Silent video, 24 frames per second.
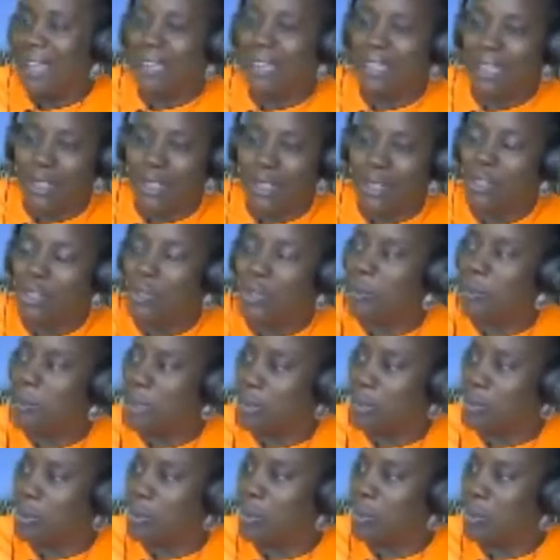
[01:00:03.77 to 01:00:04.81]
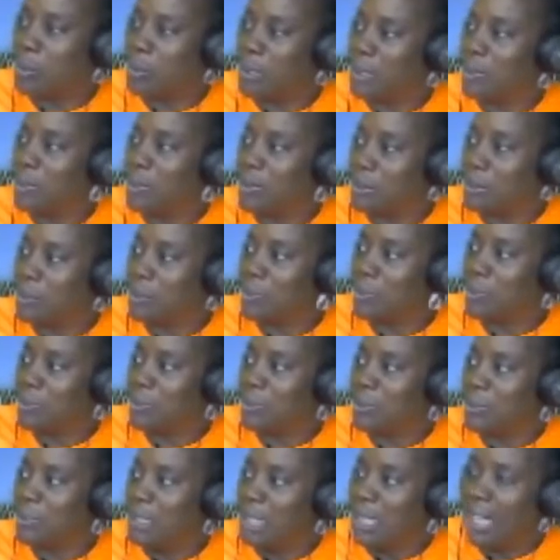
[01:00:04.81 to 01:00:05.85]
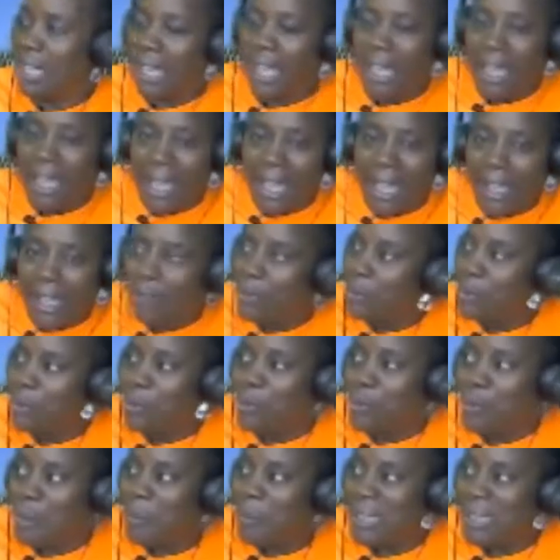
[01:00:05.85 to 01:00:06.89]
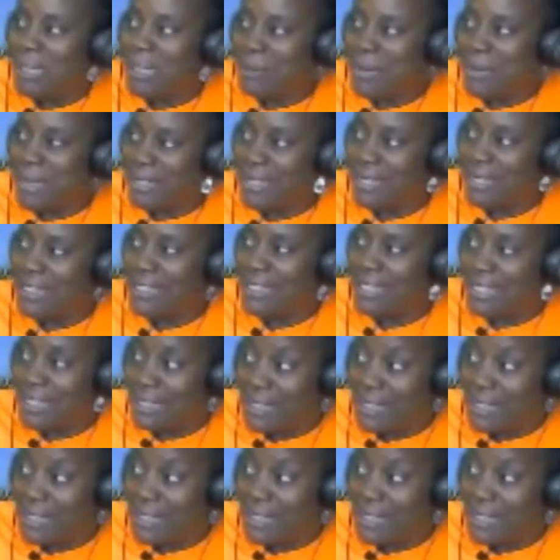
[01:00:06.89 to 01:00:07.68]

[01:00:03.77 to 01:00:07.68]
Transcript: there you will be told what to do. I don't know where my Damascus is